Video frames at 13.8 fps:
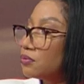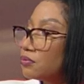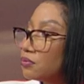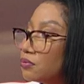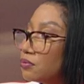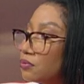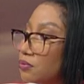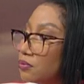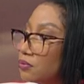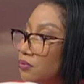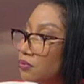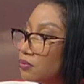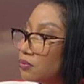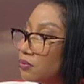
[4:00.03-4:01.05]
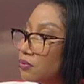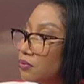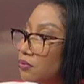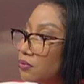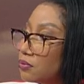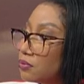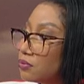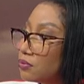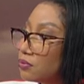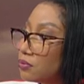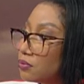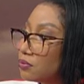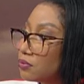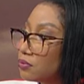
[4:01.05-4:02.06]

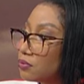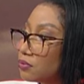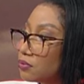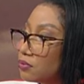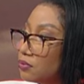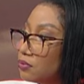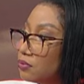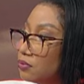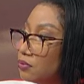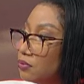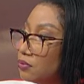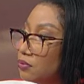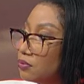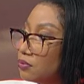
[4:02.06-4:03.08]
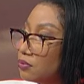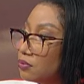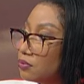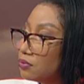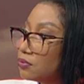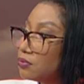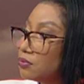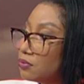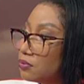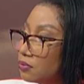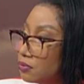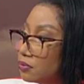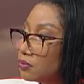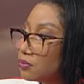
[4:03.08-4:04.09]

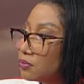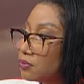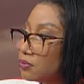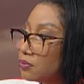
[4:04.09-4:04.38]
The person shown says nothing.